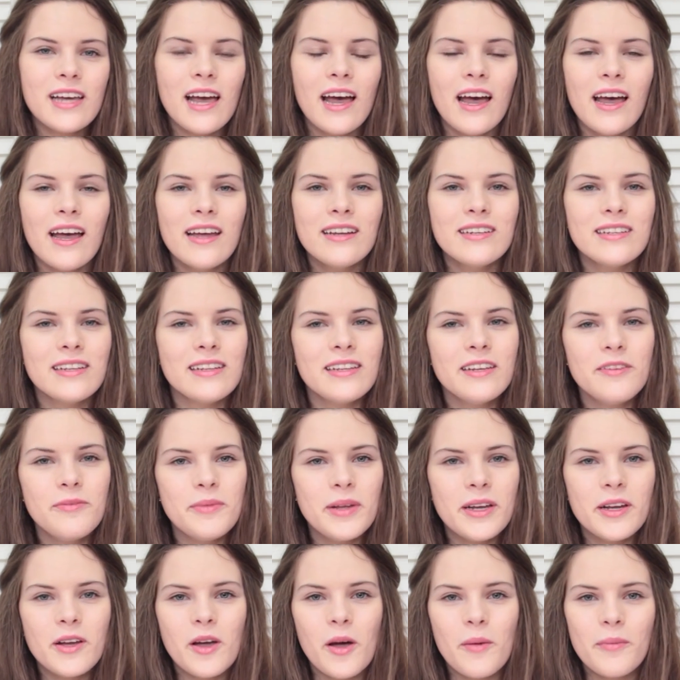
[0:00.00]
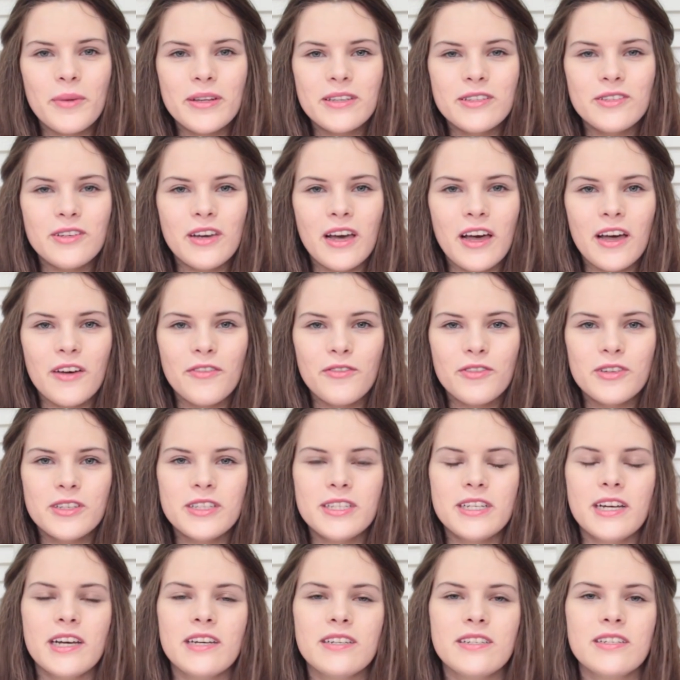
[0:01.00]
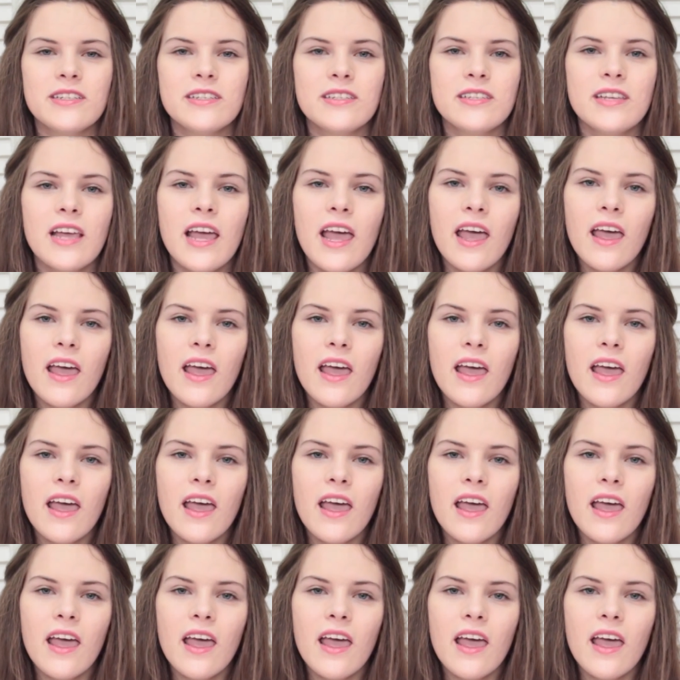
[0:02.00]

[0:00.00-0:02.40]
and leave me any comments you have for suggestions